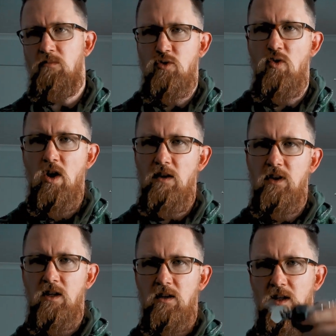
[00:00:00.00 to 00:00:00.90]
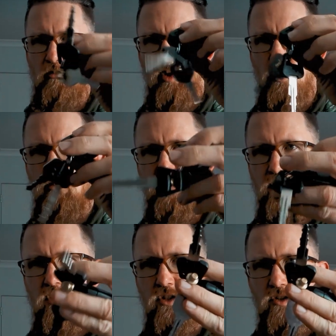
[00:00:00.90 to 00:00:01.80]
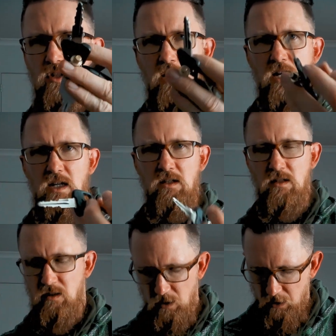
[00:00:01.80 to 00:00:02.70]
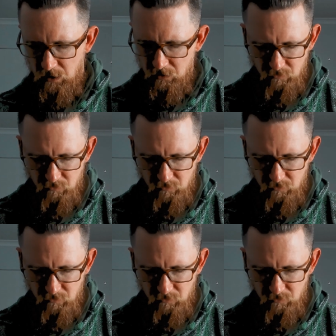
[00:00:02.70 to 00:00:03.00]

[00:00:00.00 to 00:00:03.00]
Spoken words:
driving, I can pull them off, just use the keys. It